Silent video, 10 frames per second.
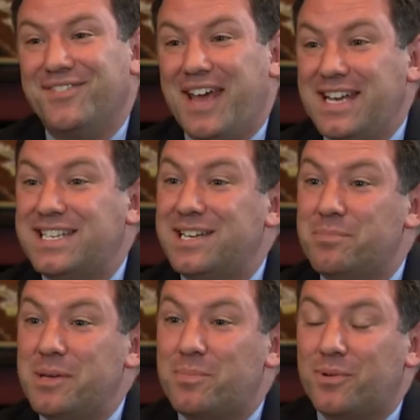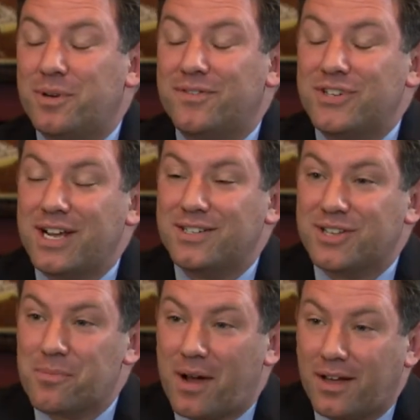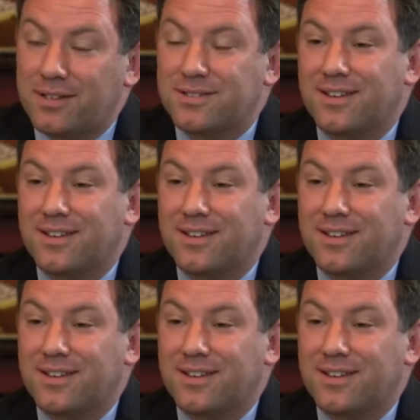if 18 people would have changed their minds,